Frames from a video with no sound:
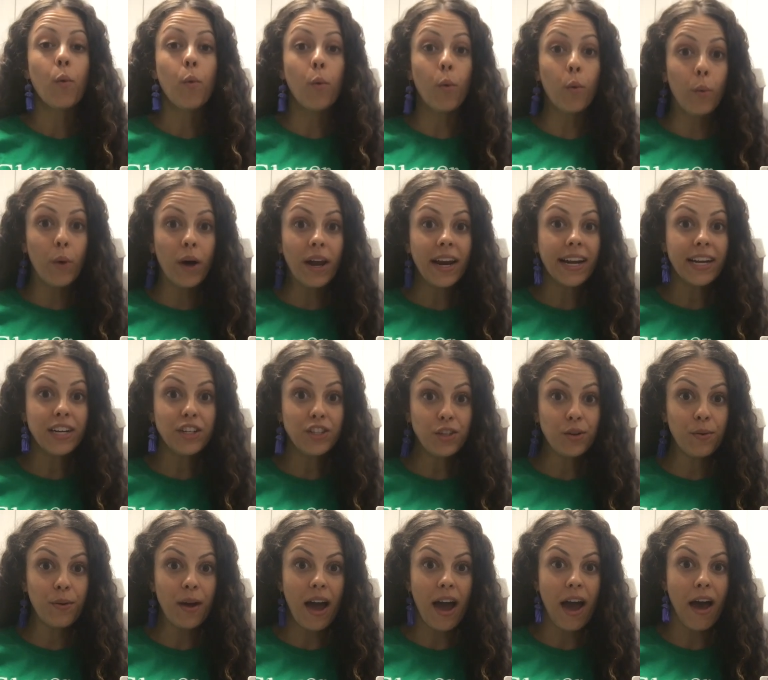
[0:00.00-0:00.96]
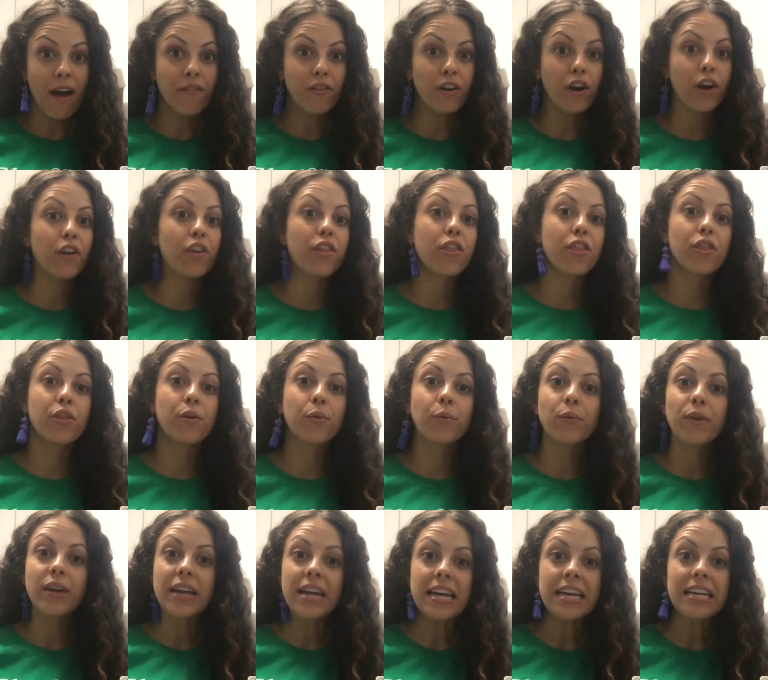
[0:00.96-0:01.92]
Well, what I do have are
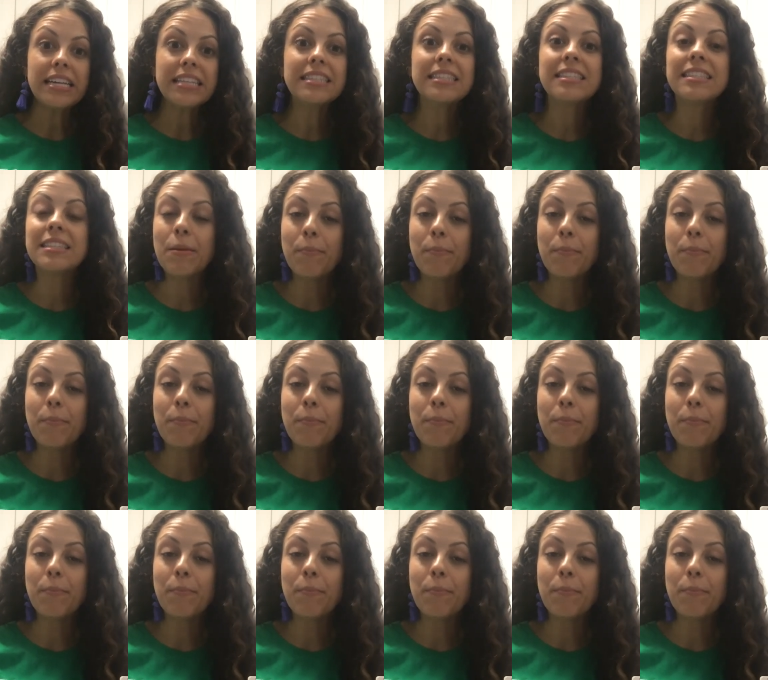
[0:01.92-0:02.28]
three